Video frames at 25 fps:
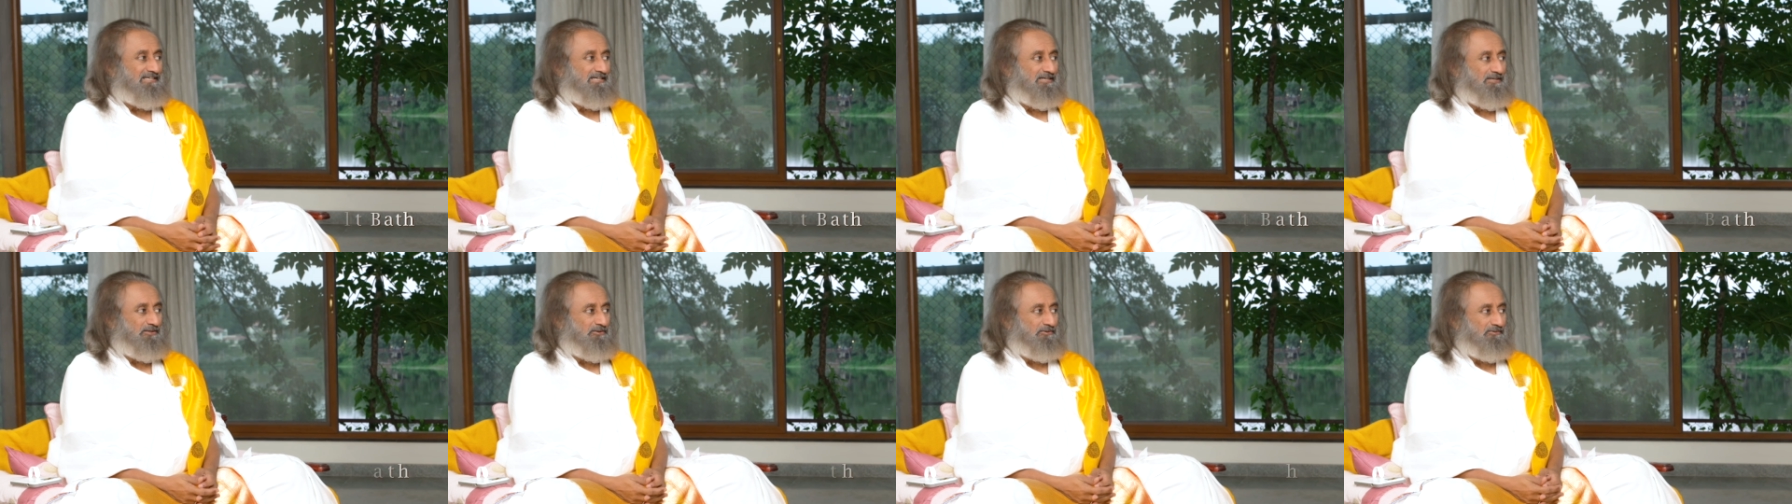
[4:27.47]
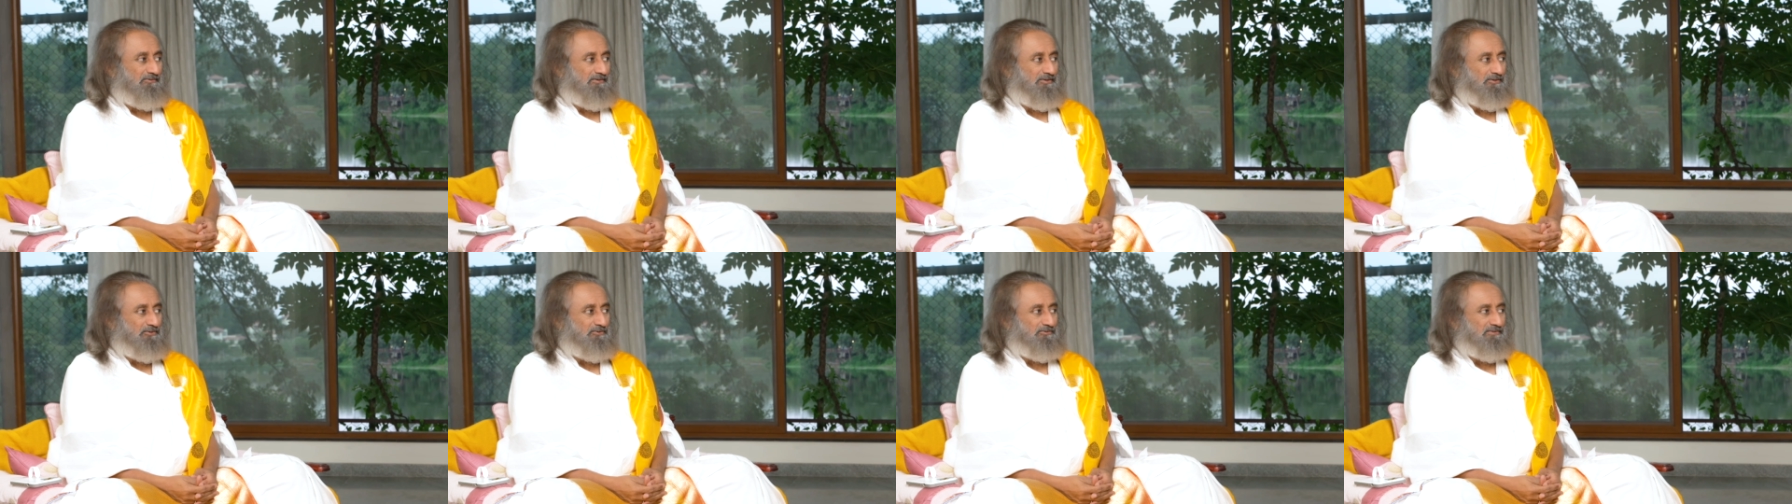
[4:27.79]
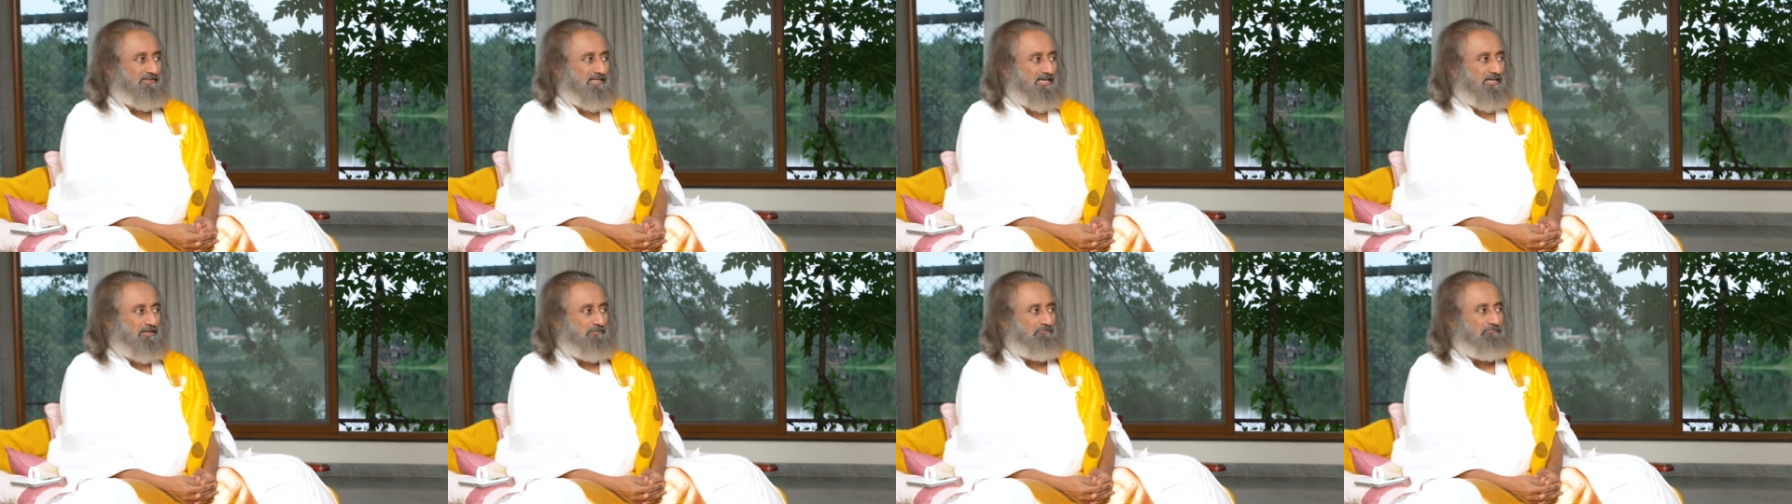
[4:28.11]
You know, when you
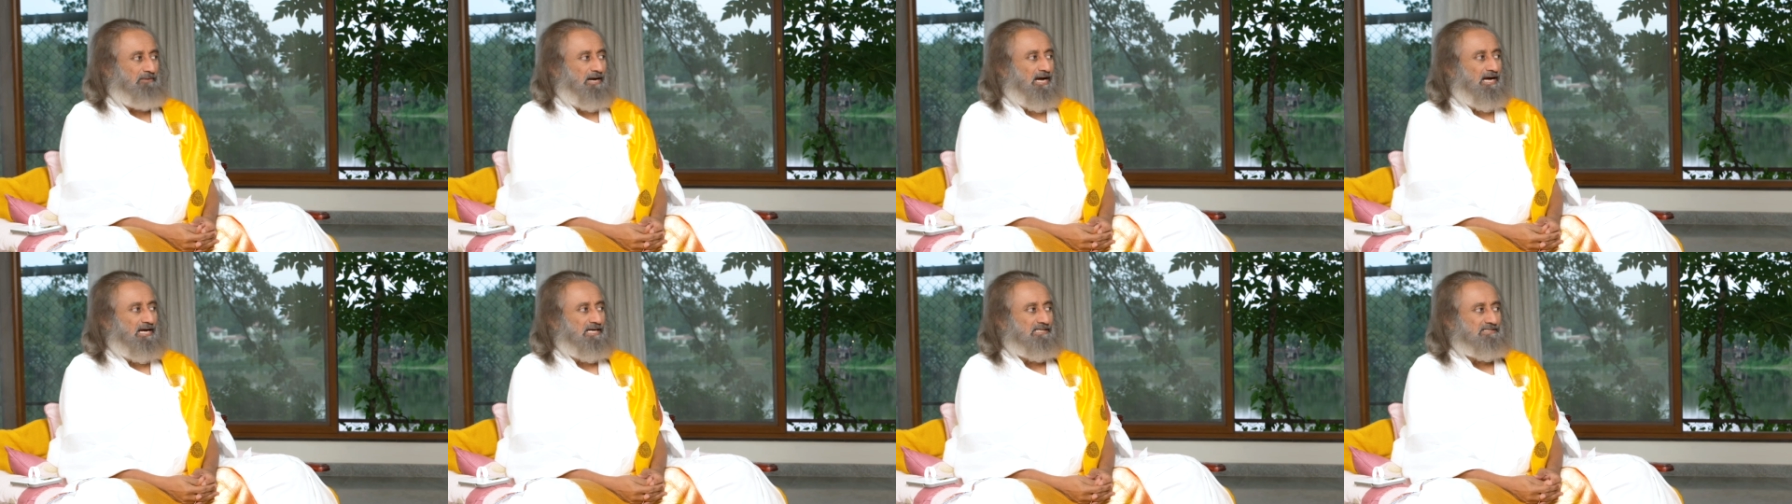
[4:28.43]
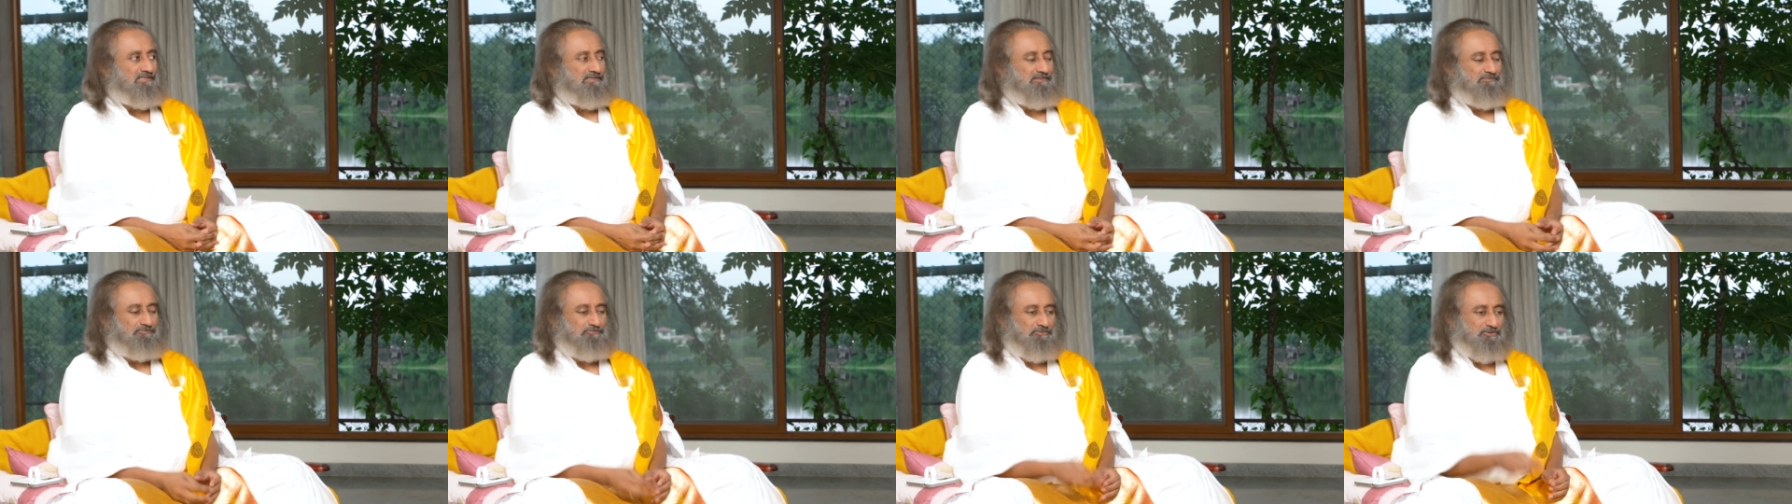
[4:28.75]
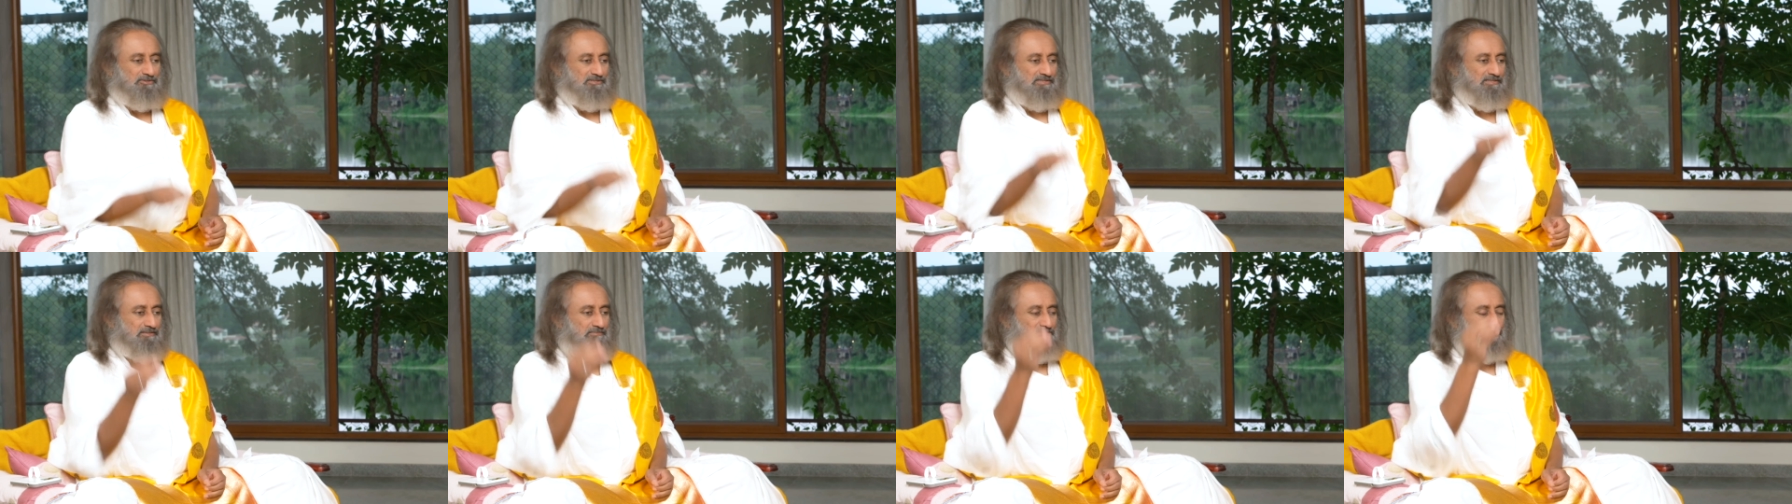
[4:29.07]
take bath,
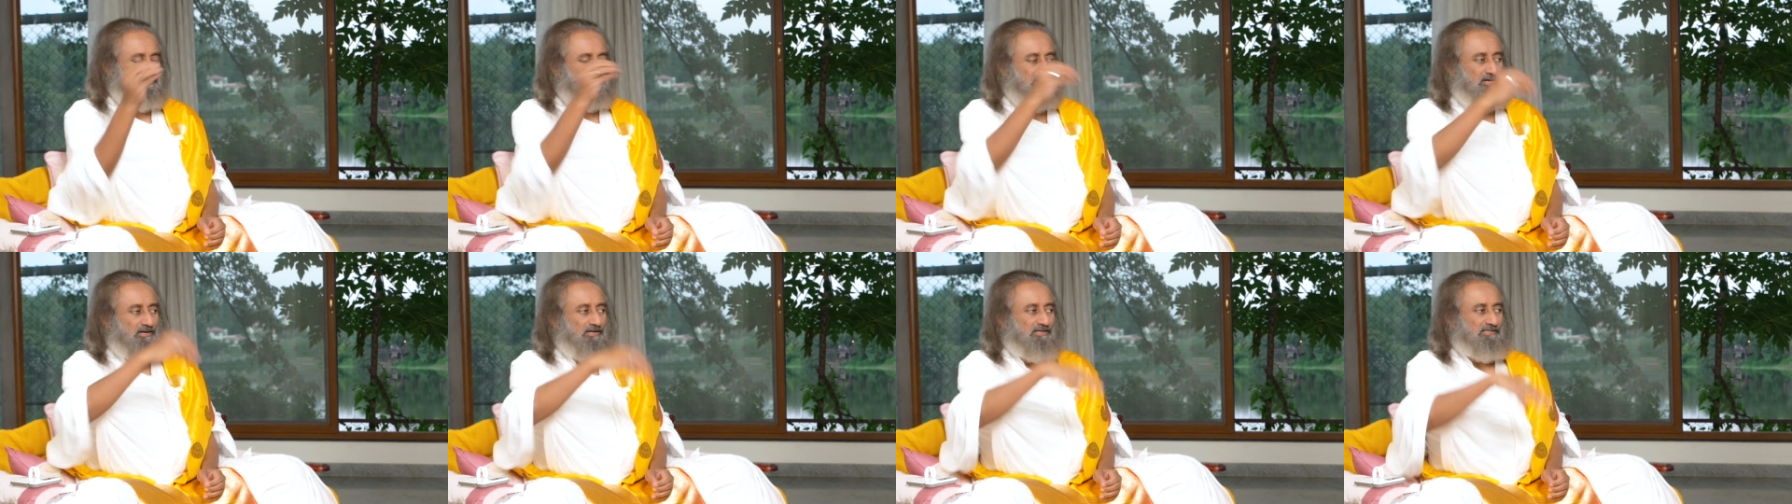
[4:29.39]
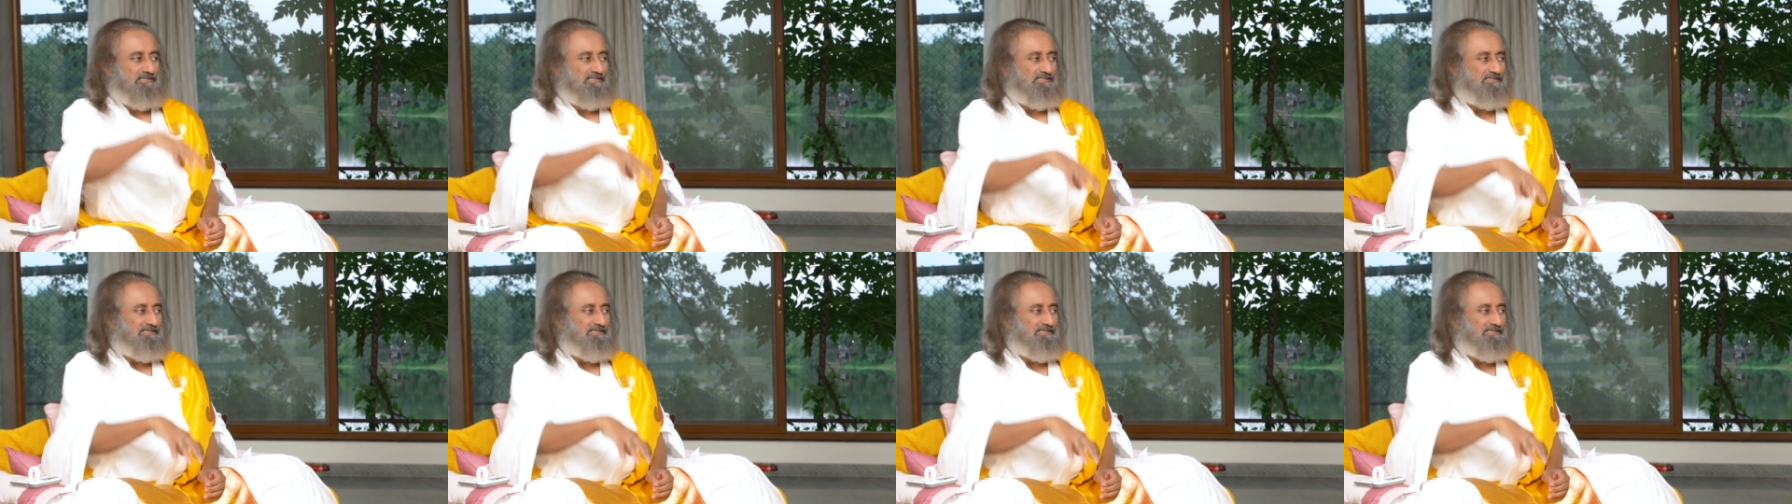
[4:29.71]
put some salt